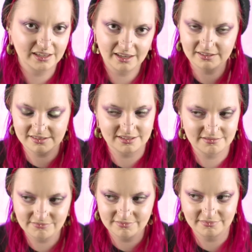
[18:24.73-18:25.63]

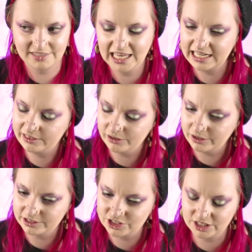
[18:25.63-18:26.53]
It's an
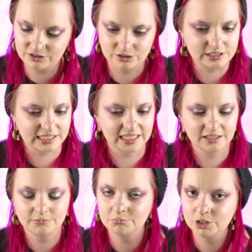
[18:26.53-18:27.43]
anthology. There's
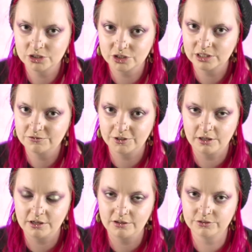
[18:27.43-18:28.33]
like murder
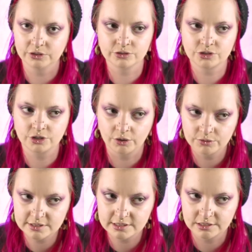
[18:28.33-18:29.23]
involved. There's
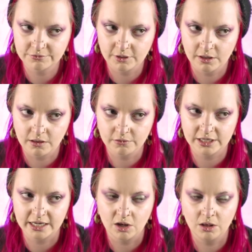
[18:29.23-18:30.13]
ghosts
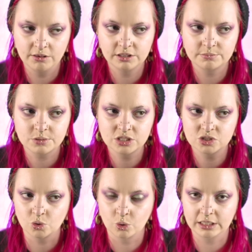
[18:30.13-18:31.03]
involved. And all the
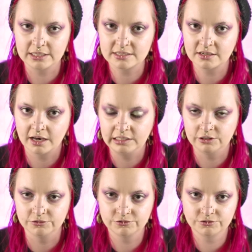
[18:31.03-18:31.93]
stories kind
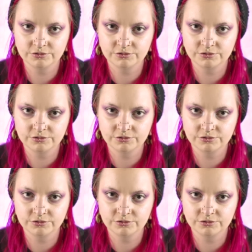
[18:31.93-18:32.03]
of